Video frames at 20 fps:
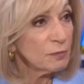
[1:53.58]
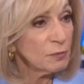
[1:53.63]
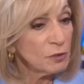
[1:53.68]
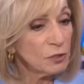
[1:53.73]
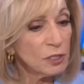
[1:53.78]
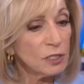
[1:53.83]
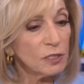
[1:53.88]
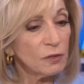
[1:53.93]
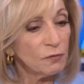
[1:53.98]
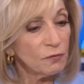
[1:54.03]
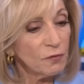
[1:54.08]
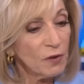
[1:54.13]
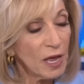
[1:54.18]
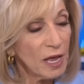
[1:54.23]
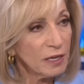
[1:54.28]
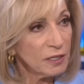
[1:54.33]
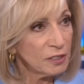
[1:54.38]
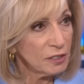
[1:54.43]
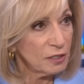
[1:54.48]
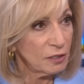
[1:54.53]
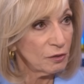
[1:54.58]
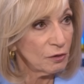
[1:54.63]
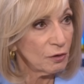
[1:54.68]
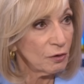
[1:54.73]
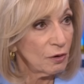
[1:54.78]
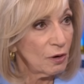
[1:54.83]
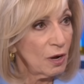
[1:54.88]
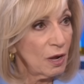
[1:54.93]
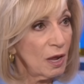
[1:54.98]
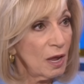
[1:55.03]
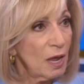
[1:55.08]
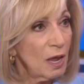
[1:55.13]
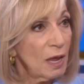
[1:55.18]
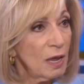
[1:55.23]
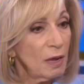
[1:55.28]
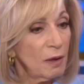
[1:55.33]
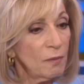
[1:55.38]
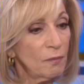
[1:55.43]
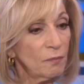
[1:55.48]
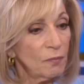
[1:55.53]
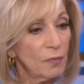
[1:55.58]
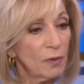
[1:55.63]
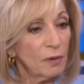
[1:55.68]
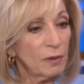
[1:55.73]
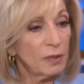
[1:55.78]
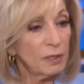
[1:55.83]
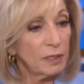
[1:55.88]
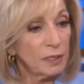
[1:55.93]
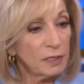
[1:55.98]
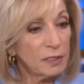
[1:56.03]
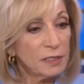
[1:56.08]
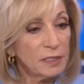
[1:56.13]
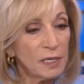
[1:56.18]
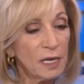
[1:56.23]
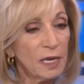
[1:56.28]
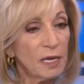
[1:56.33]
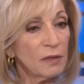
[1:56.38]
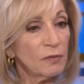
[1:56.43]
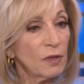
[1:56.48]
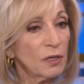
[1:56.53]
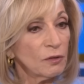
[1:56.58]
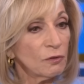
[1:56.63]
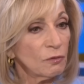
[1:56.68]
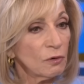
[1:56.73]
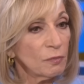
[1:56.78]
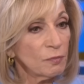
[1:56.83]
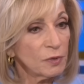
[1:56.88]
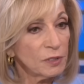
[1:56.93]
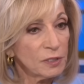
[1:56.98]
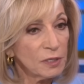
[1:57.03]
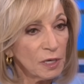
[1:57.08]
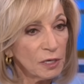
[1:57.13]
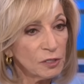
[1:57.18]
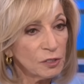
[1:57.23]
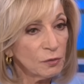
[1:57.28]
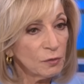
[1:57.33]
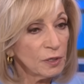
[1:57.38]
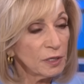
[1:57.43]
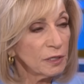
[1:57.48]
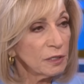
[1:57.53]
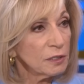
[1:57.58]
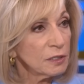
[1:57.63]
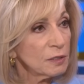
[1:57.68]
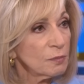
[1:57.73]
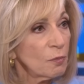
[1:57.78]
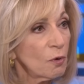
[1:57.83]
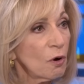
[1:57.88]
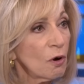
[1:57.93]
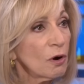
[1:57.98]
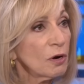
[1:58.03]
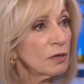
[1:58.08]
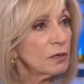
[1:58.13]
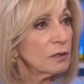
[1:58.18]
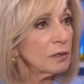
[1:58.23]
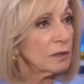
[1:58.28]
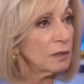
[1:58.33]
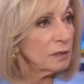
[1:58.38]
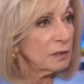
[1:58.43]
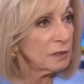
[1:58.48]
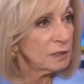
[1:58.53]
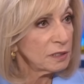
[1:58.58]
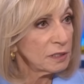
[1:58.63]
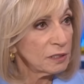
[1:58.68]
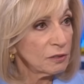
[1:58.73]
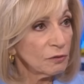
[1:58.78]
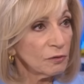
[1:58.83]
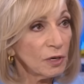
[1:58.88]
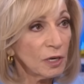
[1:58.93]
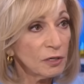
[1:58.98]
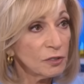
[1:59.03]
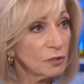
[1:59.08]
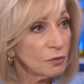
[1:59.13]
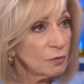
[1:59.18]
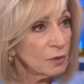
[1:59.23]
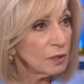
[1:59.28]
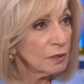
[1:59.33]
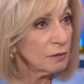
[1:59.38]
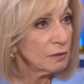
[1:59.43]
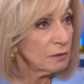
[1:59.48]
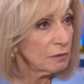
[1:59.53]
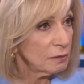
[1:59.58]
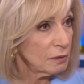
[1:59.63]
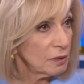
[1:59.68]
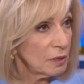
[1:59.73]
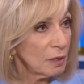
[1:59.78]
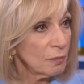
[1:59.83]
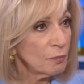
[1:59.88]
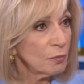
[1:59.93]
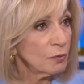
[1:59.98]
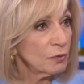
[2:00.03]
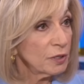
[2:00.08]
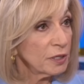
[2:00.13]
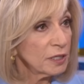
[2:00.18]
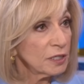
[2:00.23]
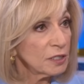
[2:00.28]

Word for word: but just the facts here. He is saying that Europe is not doing its part, it's still not doing, not pulling